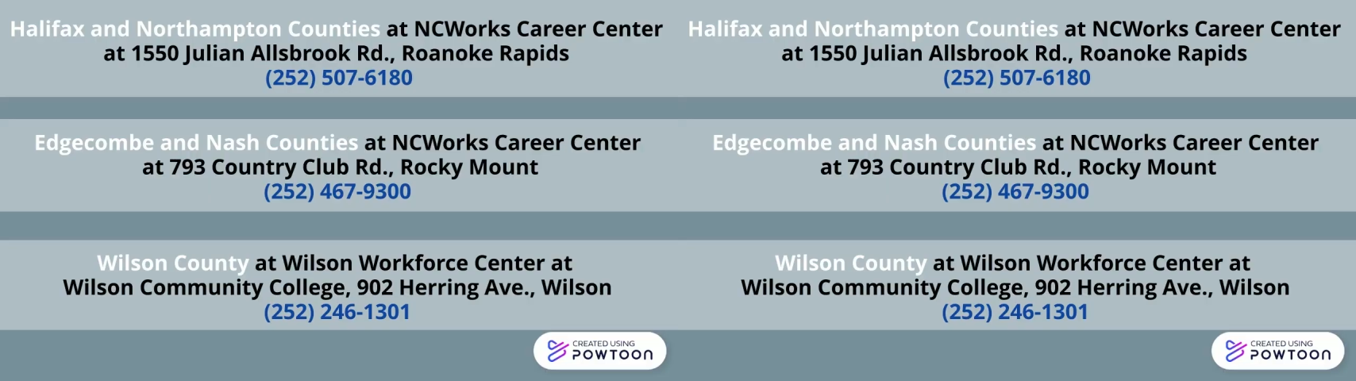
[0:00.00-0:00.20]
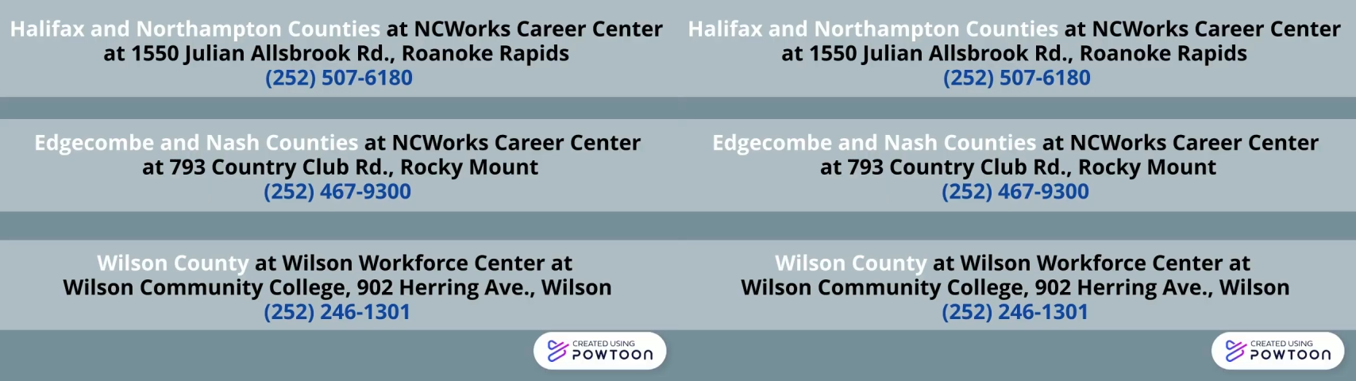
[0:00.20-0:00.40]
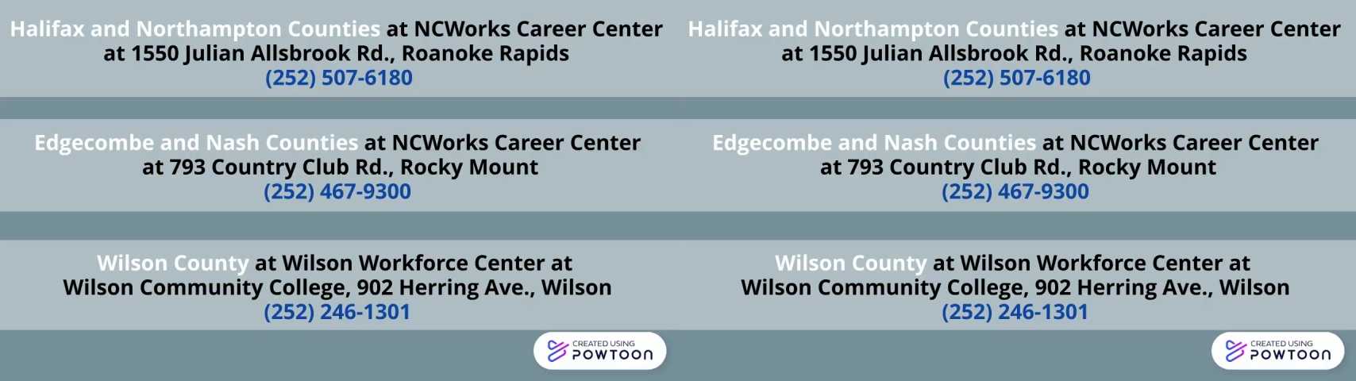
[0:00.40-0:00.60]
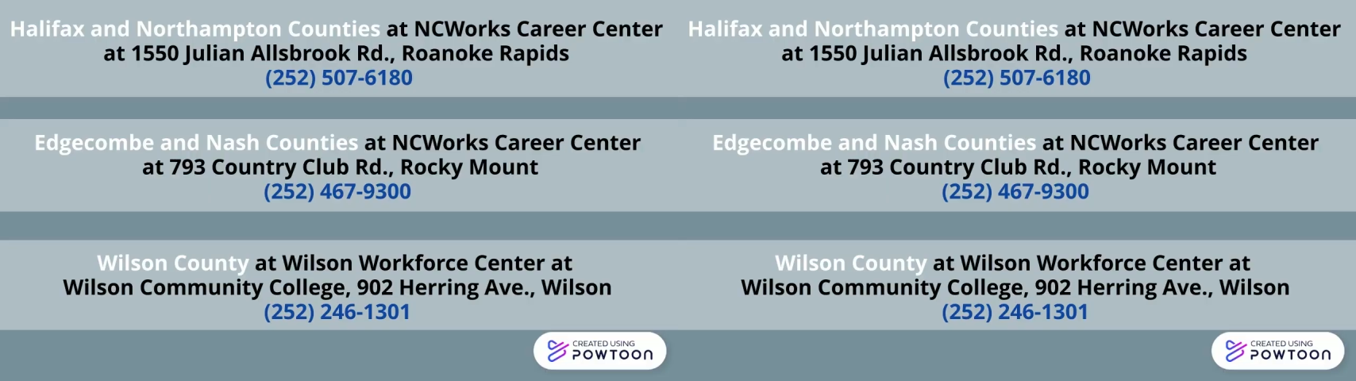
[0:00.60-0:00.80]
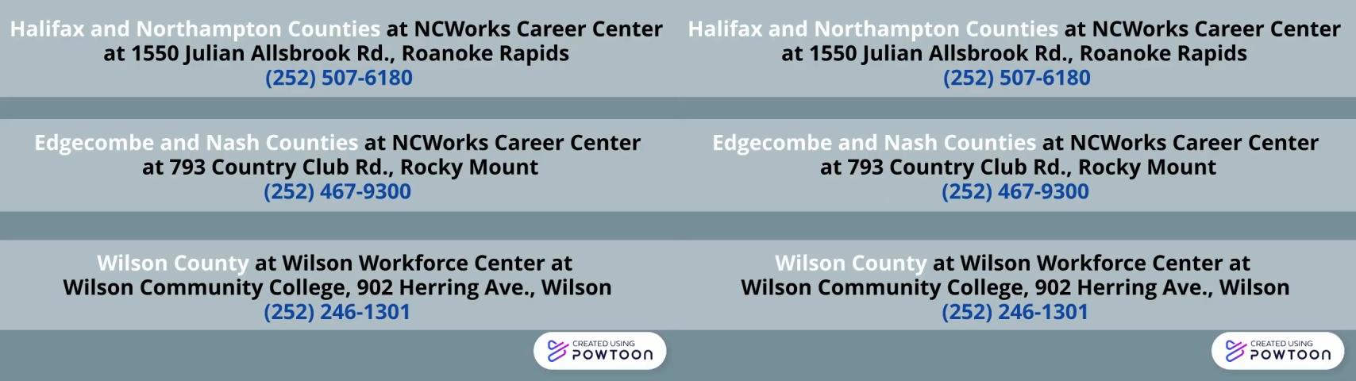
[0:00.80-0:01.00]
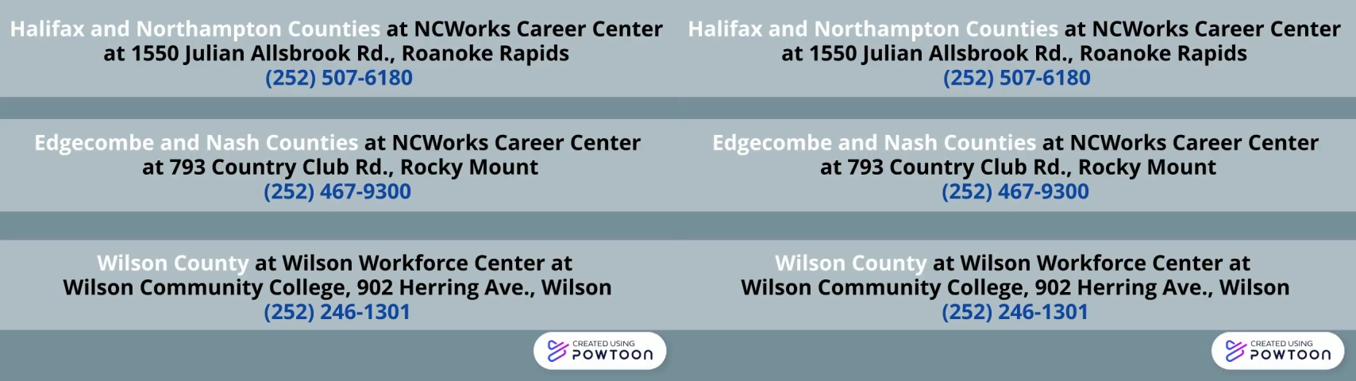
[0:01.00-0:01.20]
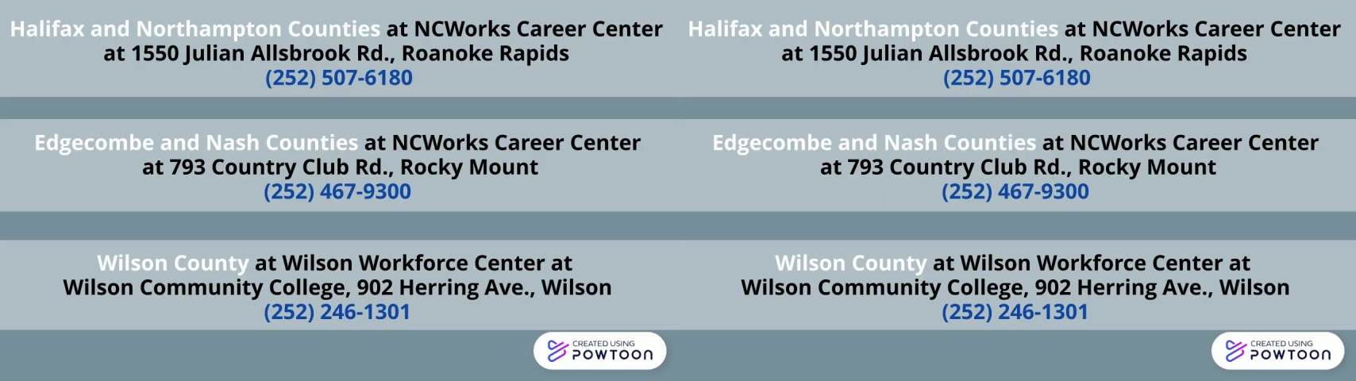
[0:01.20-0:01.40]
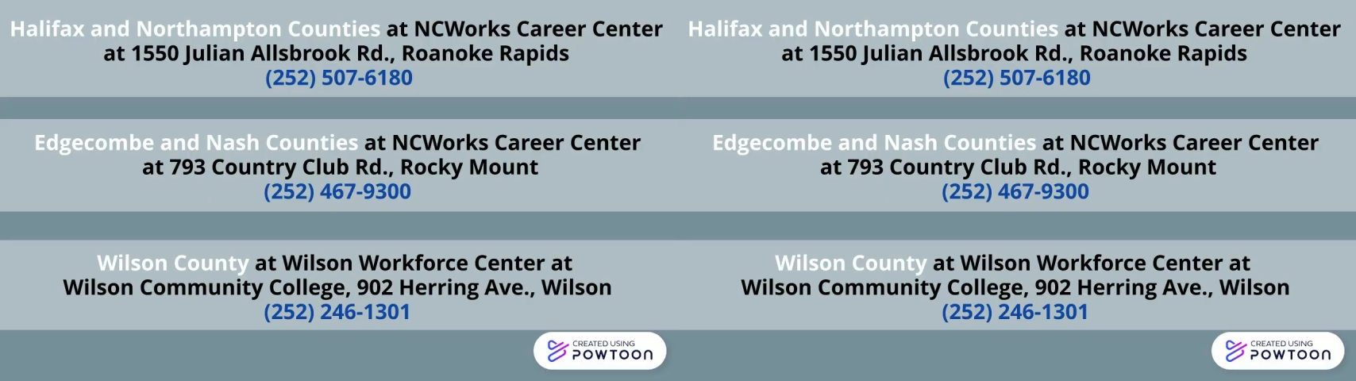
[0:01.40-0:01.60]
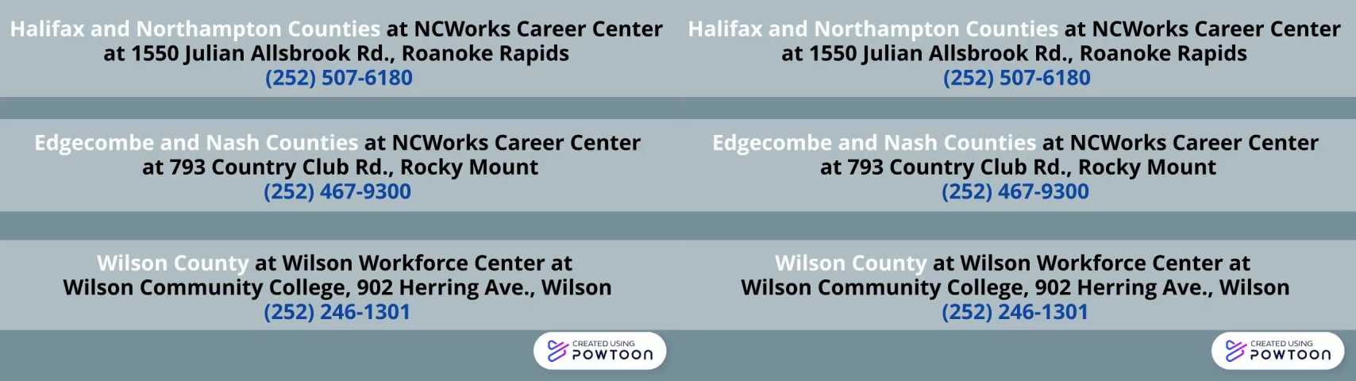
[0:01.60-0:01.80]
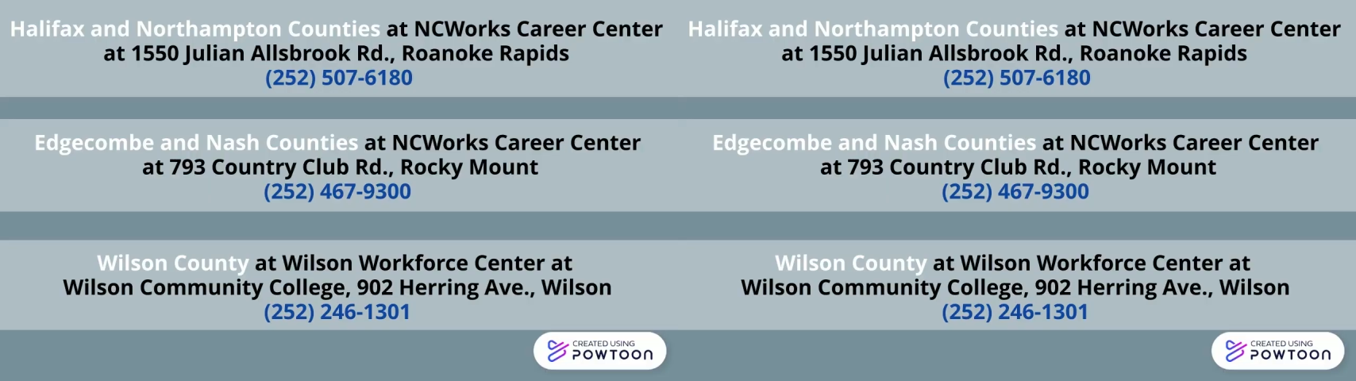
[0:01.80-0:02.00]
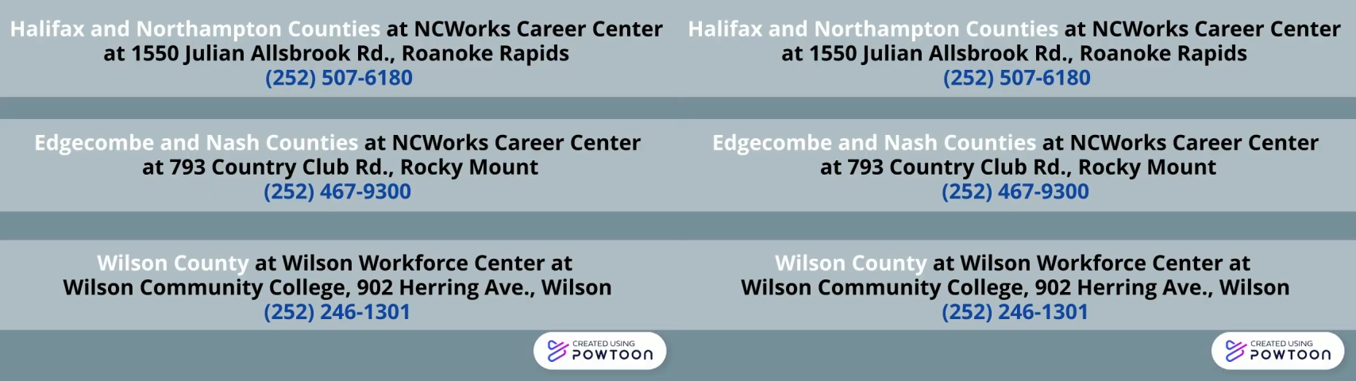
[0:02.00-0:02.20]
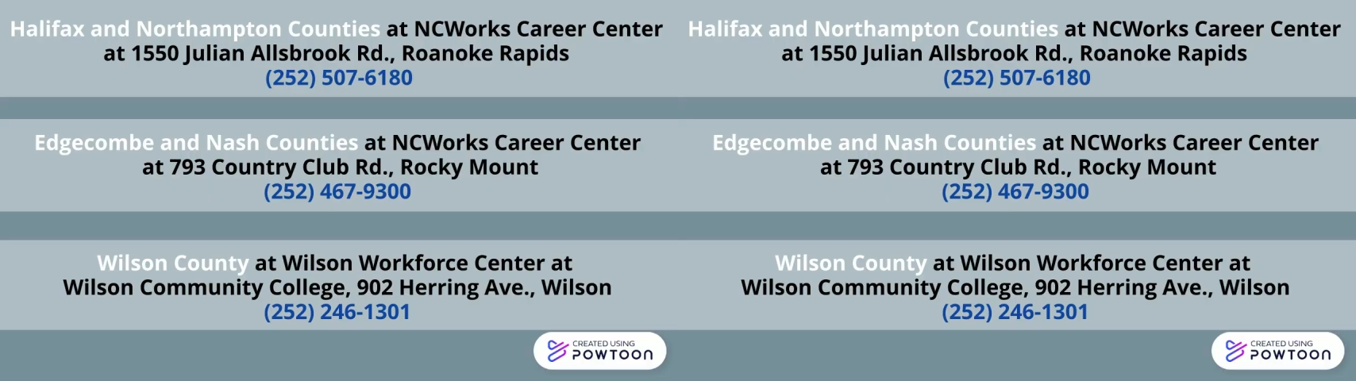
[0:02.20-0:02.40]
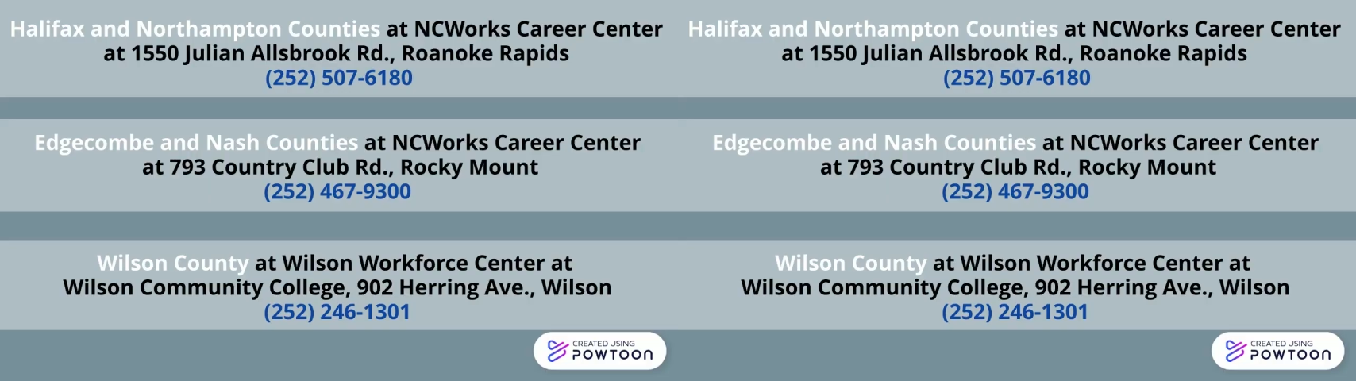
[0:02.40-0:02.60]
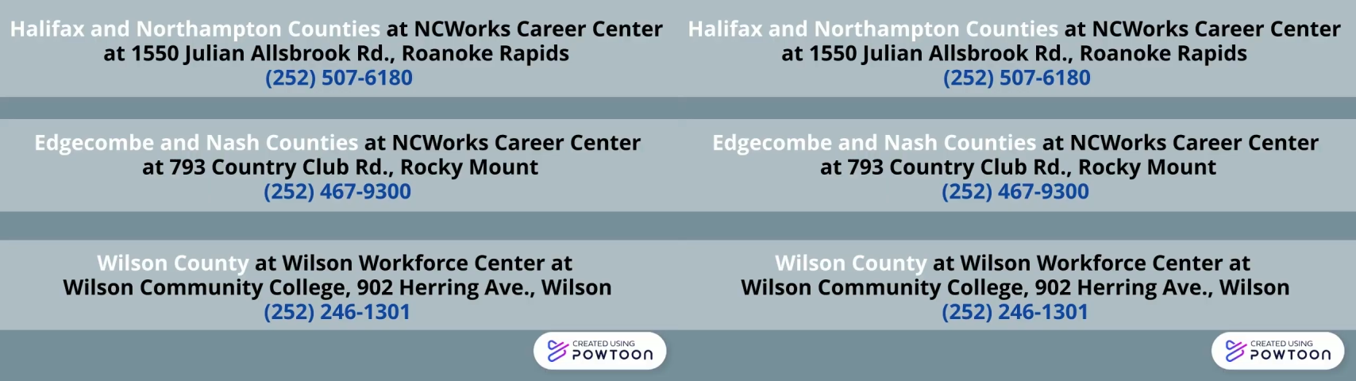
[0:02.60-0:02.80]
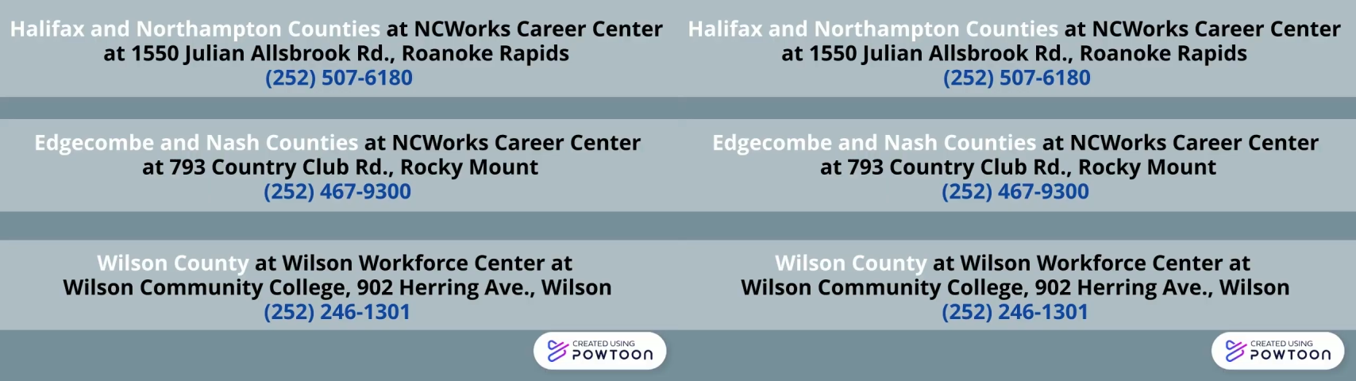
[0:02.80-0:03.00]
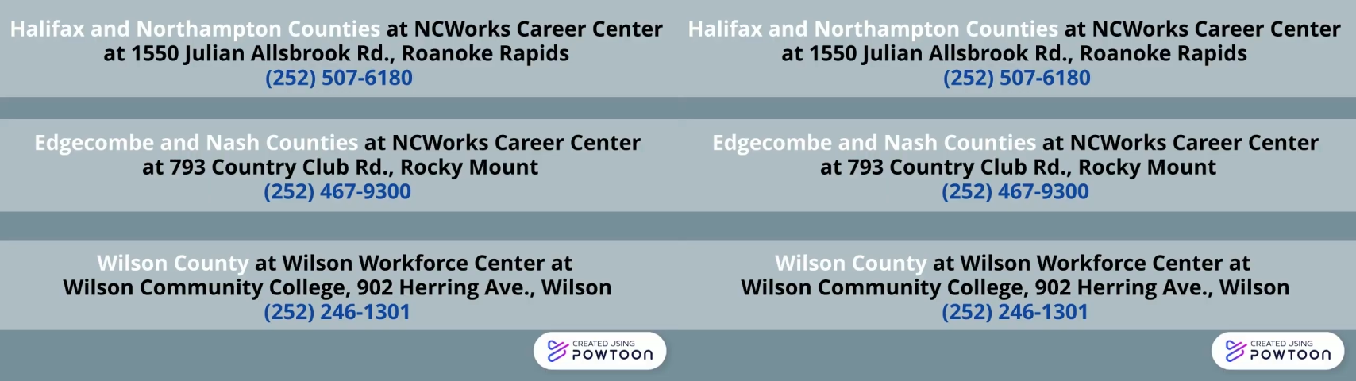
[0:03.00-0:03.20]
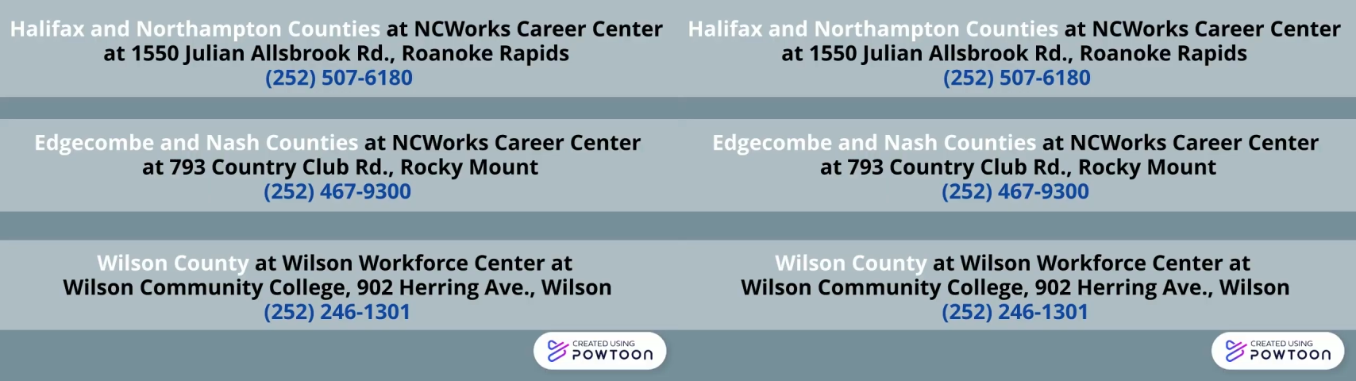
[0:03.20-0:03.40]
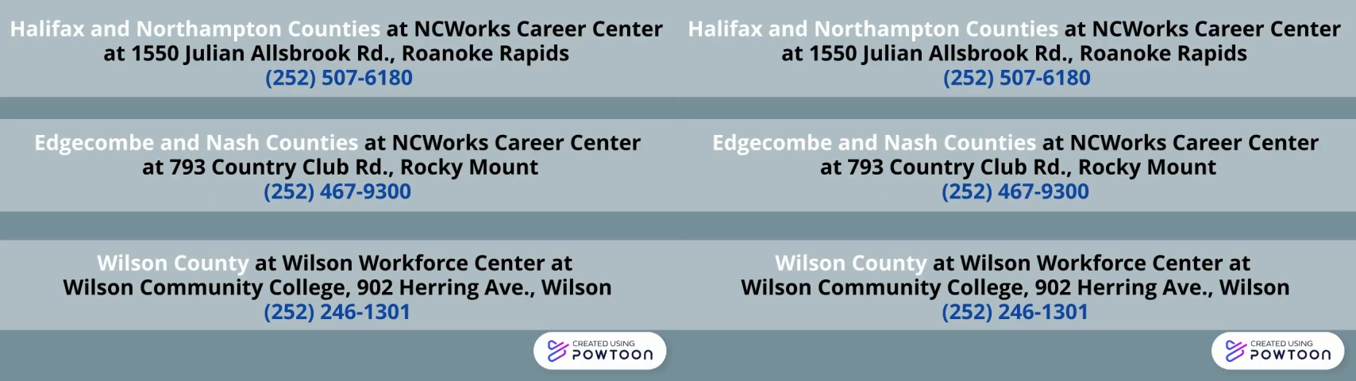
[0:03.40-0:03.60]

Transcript: Nobody's mouth can be seen.